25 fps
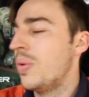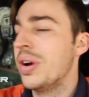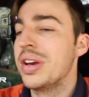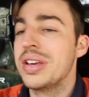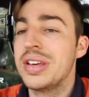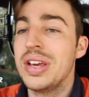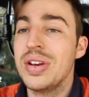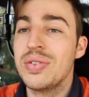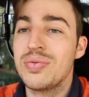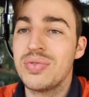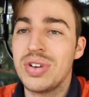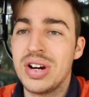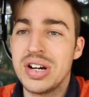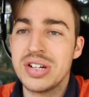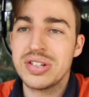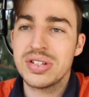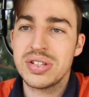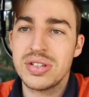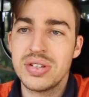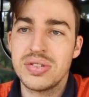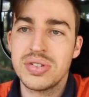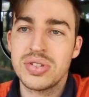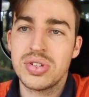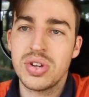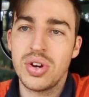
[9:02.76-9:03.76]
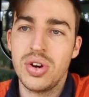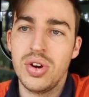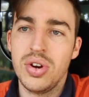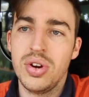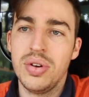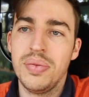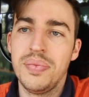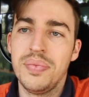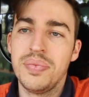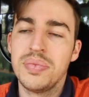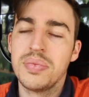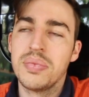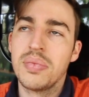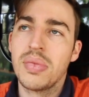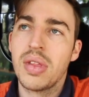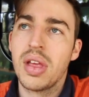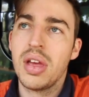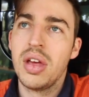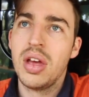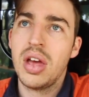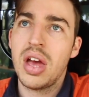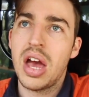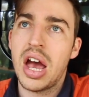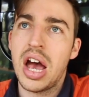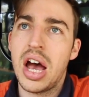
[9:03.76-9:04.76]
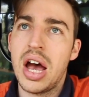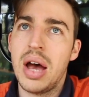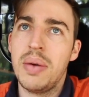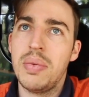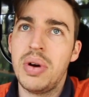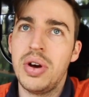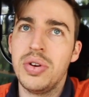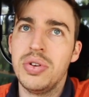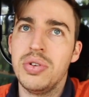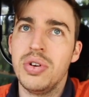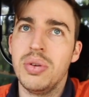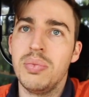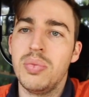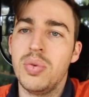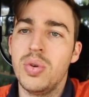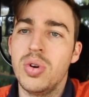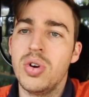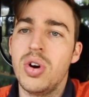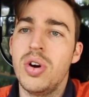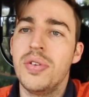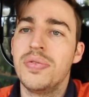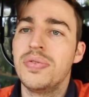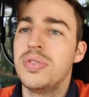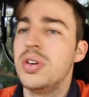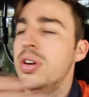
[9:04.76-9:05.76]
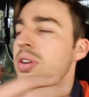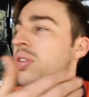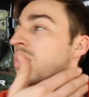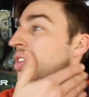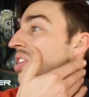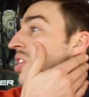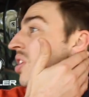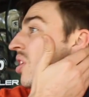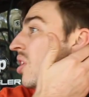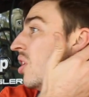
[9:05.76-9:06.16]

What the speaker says: I won't get rust, so I do it more often.